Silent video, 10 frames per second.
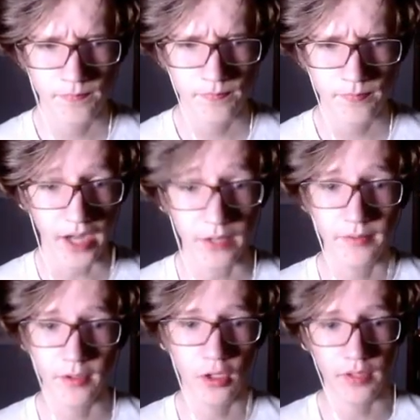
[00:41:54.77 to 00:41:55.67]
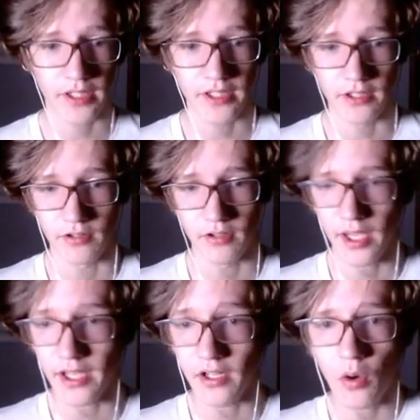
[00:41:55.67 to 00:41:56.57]
I don't even know what it is.
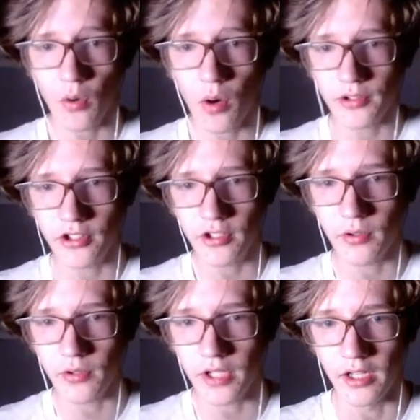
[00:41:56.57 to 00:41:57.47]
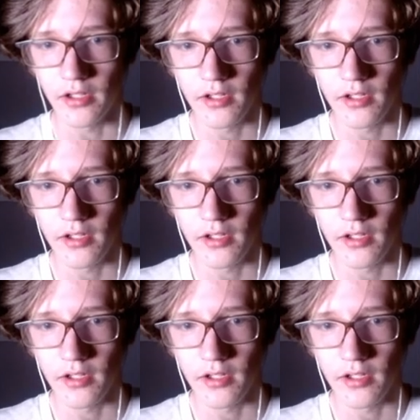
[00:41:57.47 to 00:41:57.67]
Hang on. Oh, oh, it's here. Okay.